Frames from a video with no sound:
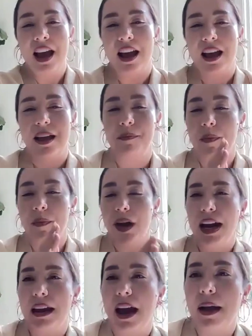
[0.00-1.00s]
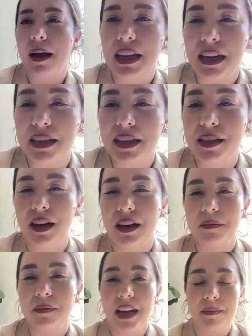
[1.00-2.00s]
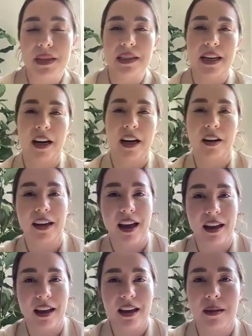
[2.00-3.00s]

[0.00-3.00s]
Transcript: Um, all right, I'm going to get us started. My name is Tara Young.